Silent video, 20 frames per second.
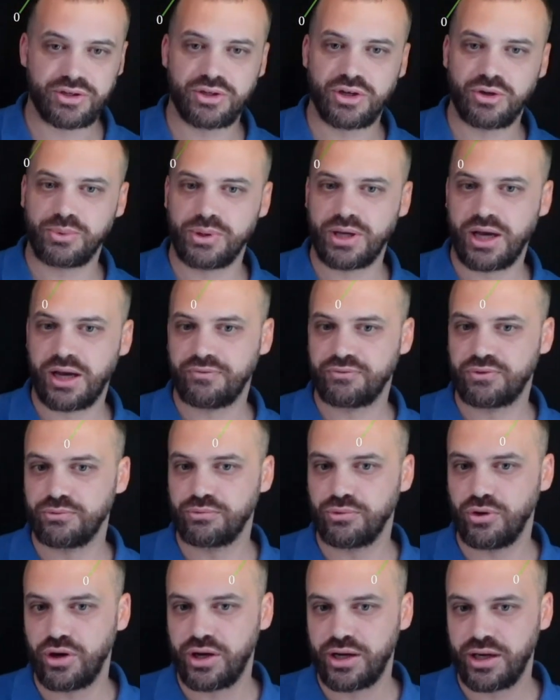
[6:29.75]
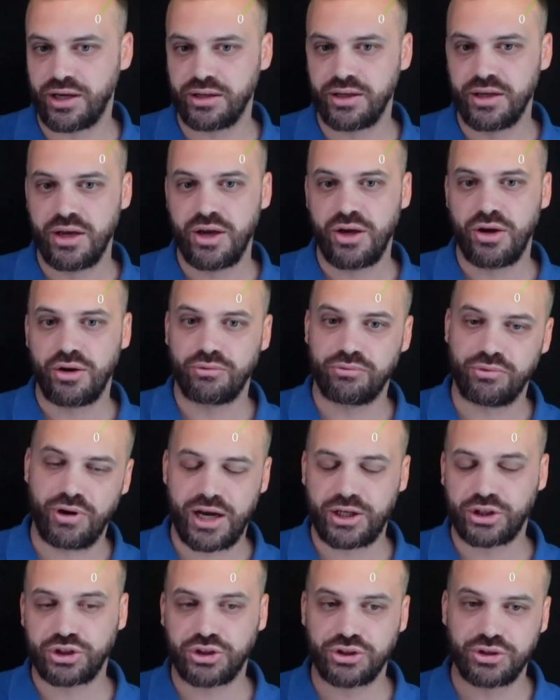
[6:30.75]
You don't want to have to write out
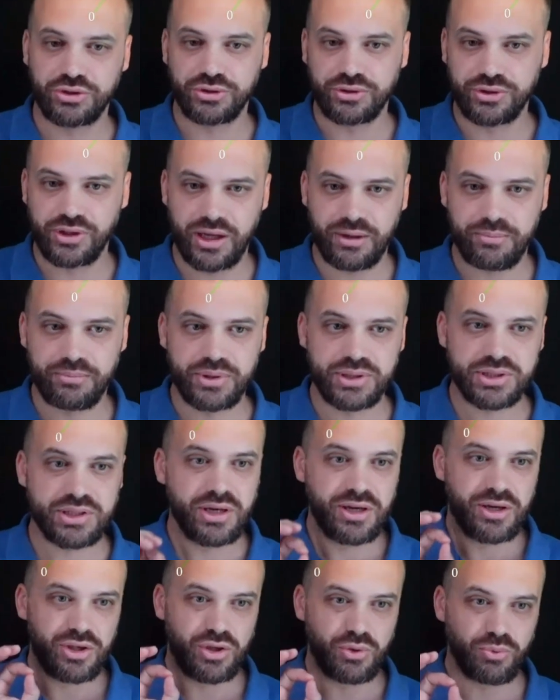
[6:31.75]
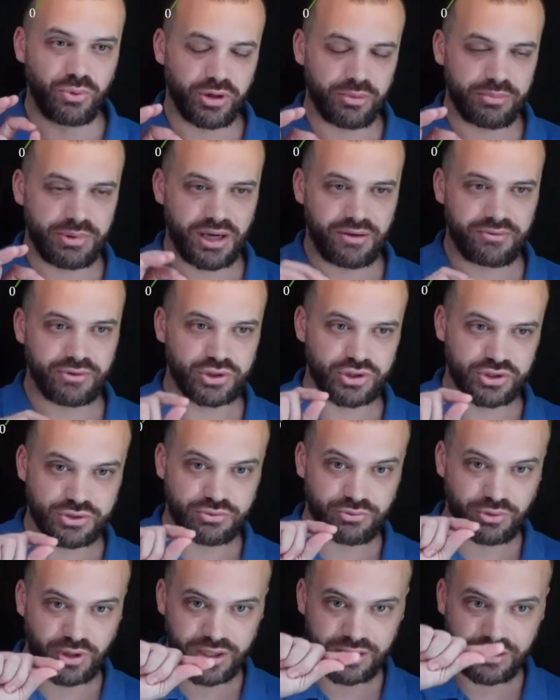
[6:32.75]
rational numbers. You want to be able to
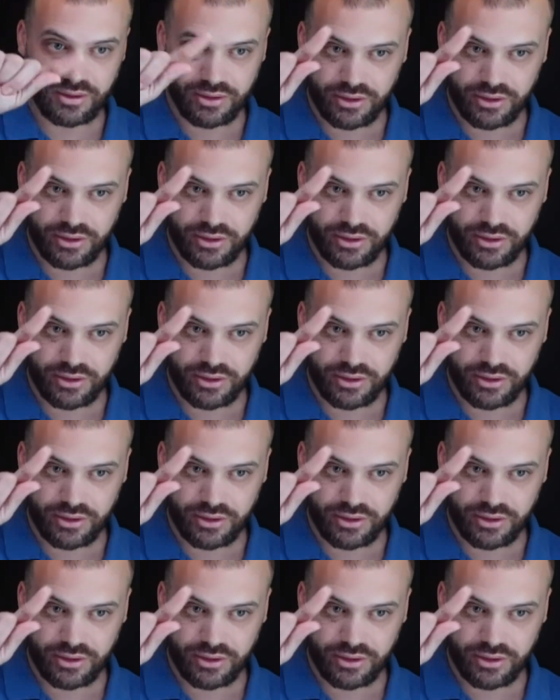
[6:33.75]
just write